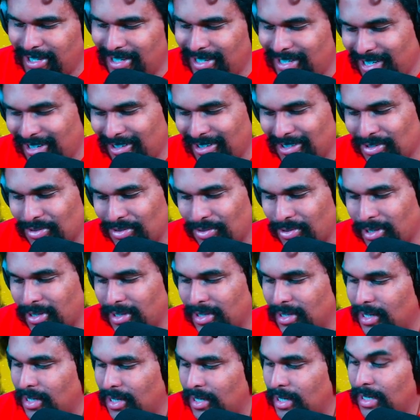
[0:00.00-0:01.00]
territory.
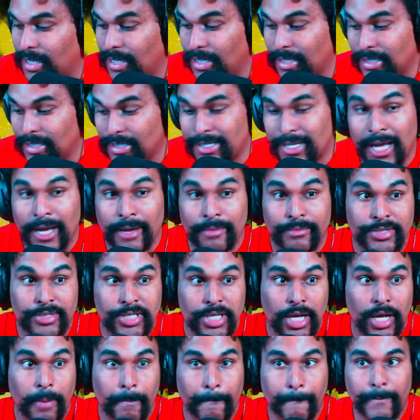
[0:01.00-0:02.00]
Time
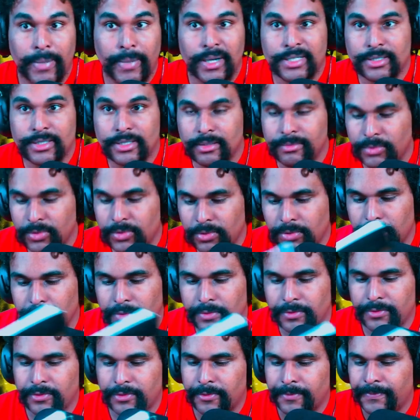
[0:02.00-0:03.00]
to bust a
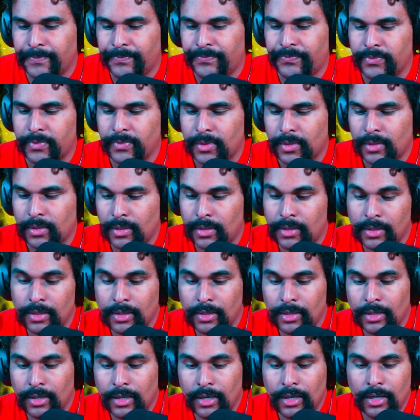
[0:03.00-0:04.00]
move.
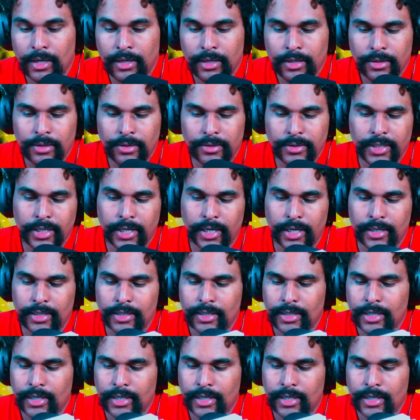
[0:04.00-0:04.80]
Okay,